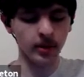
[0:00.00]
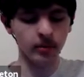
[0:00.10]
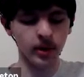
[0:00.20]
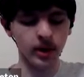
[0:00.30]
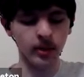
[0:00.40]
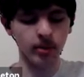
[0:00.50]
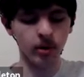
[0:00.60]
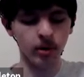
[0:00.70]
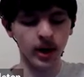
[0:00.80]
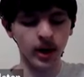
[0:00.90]
begin running a
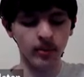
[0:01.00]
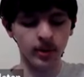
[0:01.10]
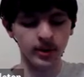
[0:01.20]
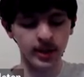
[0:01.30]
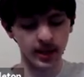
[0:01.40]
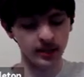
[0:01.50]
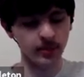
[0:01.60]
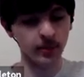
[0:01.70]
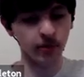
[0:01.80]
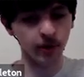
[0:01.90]
program once it has
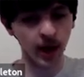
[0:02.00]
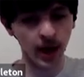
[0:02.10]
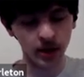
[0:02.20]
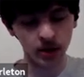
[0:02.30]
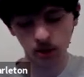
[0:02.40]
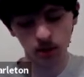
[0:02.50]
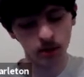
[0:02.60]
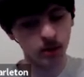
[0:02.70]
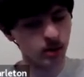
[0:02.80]
been flashed.